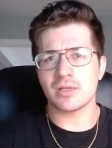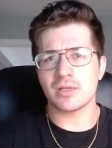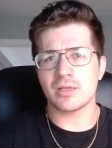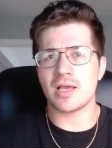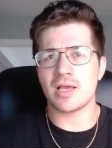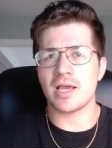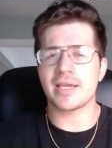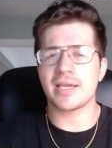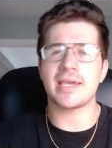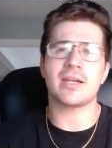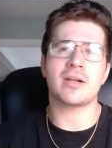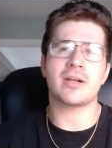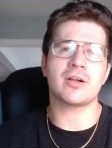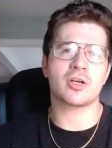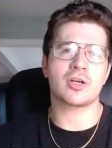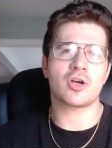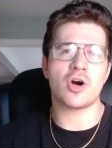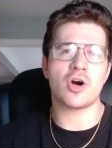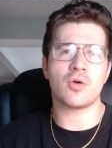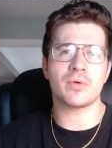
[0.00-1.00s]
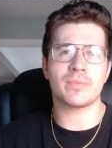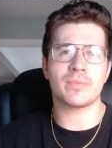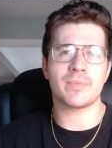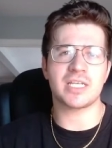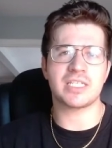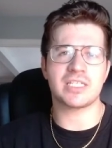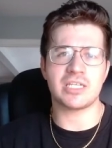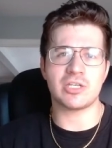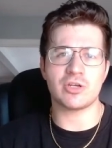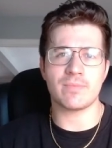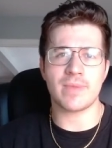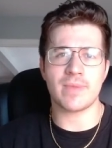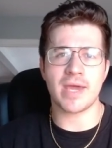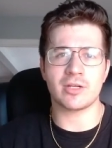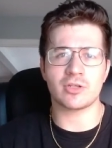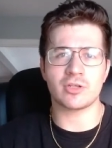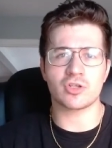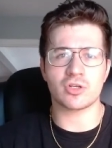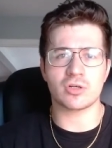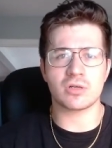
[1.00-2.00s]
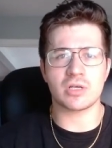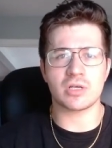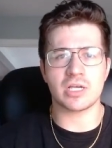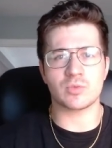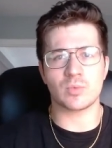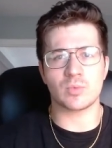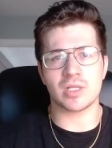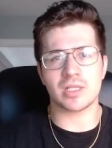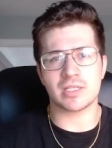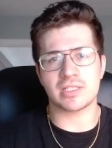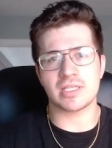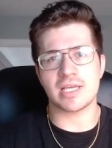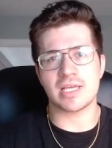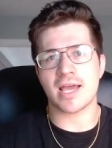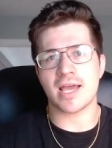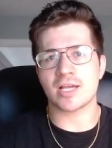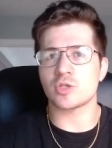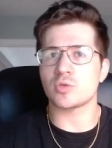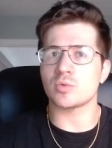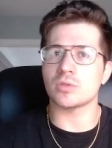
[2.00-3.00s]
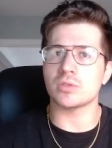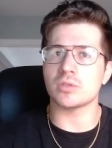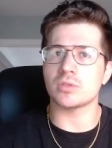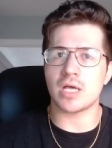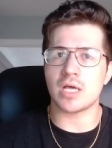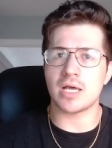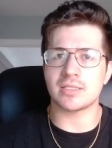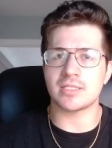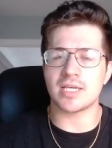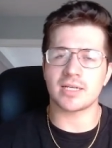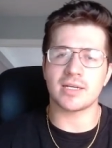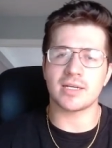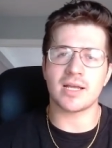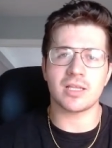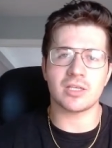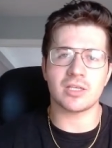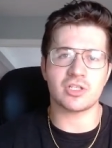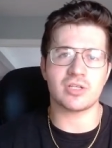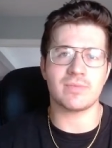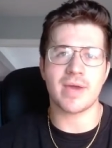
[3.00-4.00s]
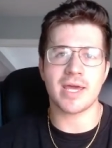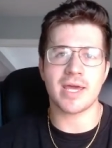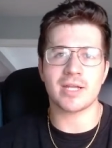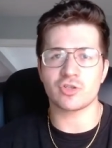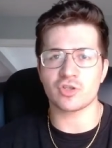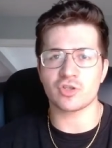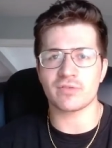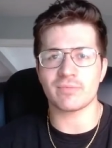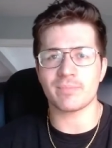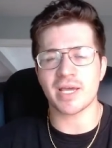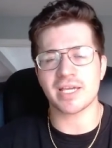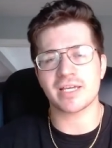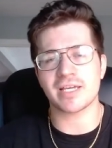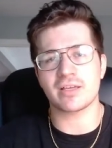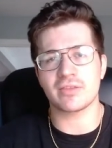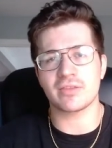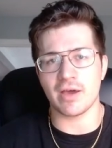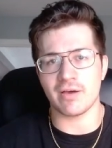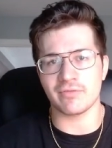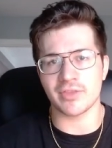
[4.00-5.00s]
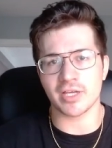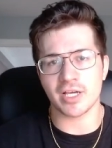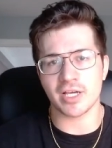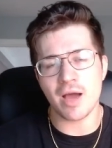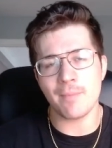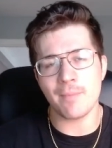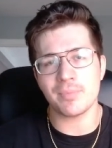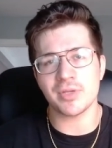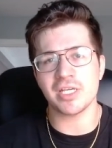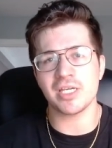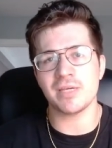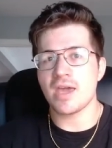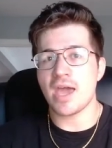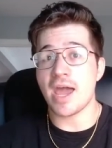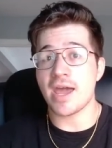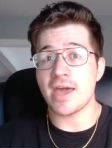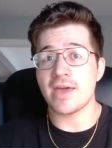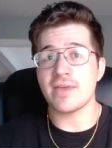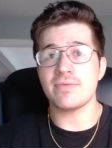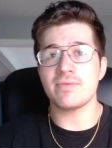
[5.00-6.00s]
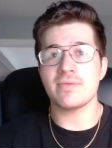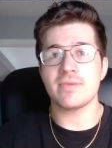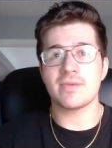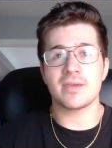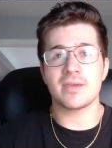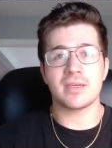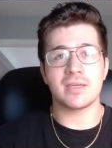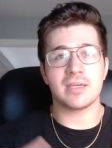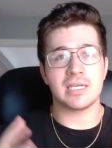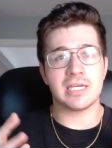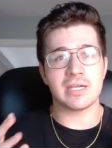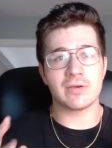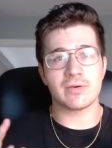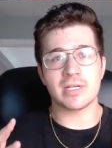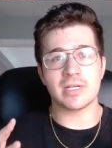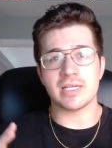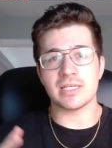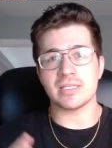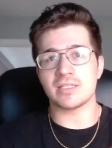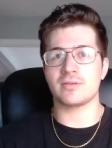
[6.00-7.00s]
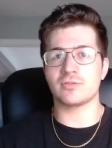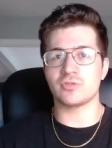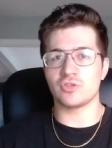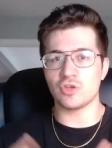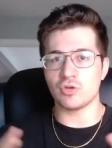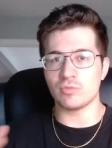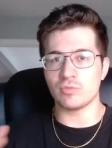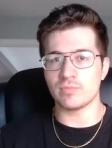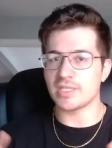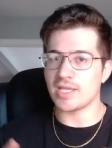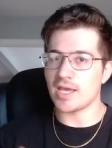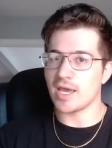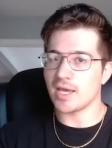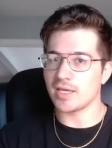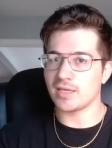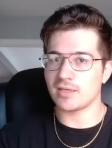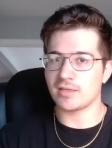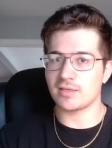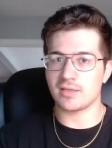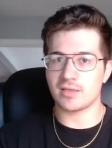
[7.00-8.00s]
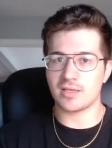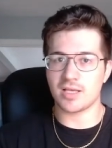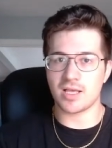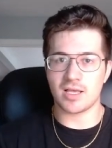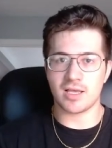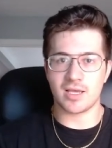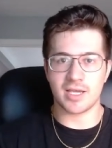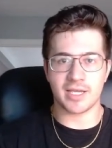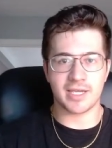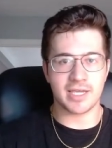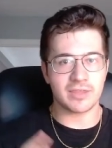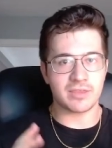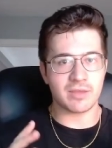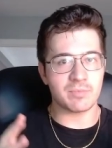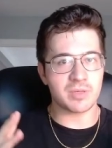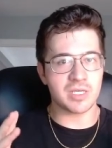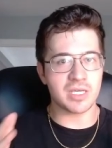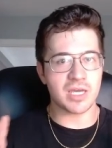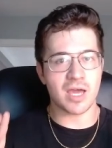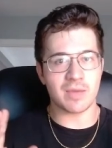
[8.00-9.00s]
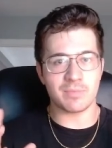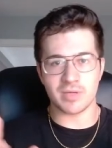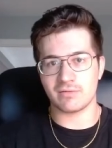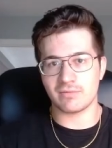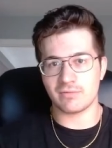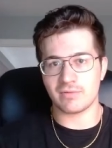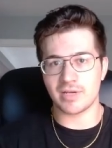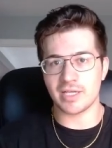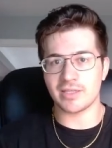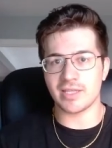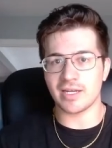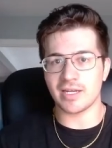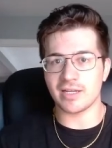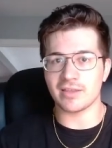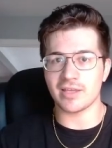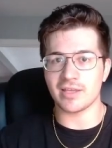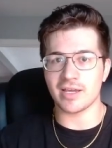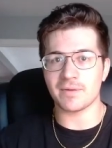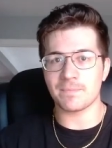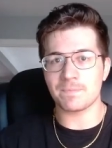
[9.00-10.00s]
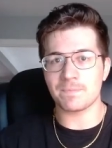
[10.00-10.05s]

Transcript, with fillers: I get on a call with my senior manager as well as the actual uh, technology manager of my of the company, and here it is, doomsday. I get the PIP right then and there.